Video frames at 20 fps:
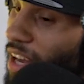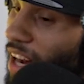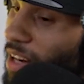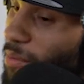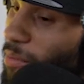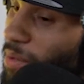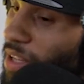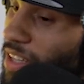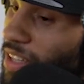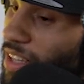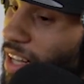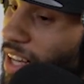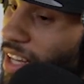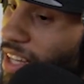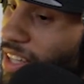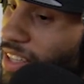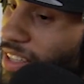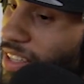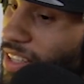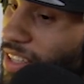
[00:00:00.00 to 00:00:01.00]
kind of be like,
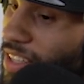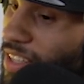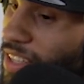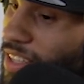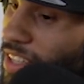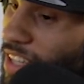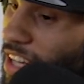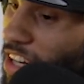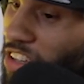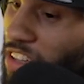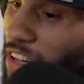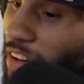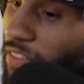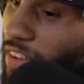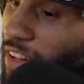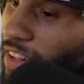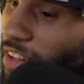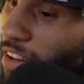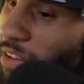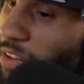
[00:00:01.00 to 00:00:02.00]
it'll
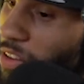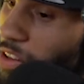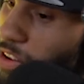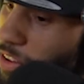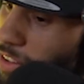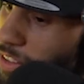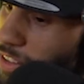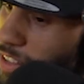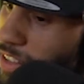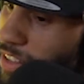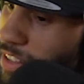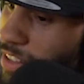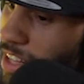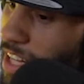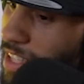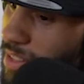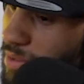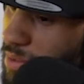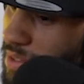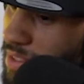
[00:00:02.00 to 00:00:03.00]
definitely go longer than the
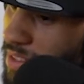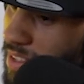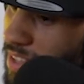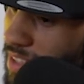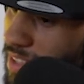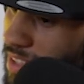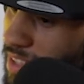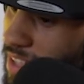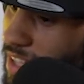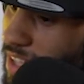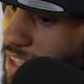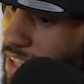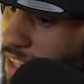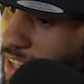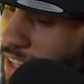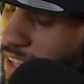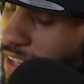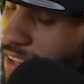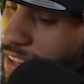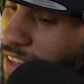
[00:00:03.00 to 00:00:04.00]
last one.
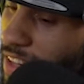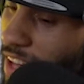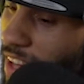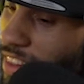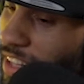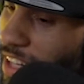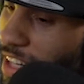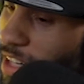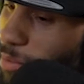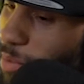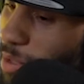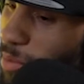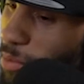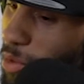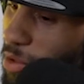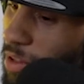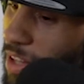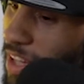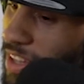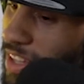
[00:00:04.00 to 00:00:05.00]
I think it'll be
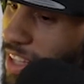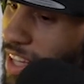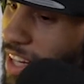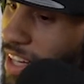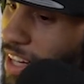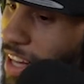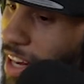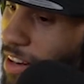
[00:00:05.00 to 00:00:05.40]
more like the Eddie